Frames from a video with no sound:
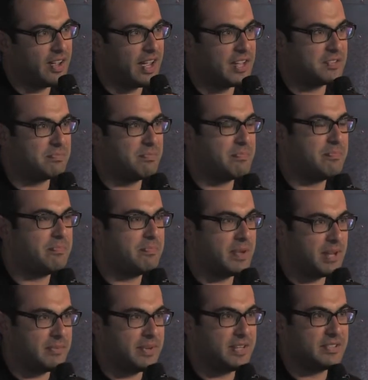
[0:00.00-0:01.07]
as
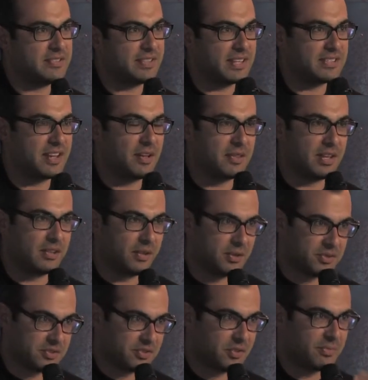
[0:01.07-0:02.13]
babies. That's how they
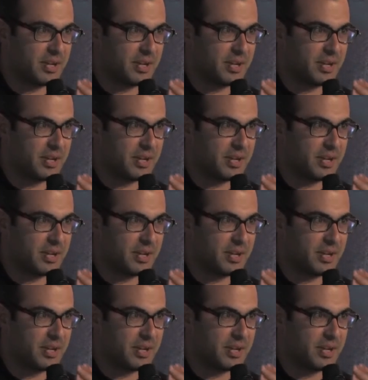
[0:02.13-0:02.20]
learn so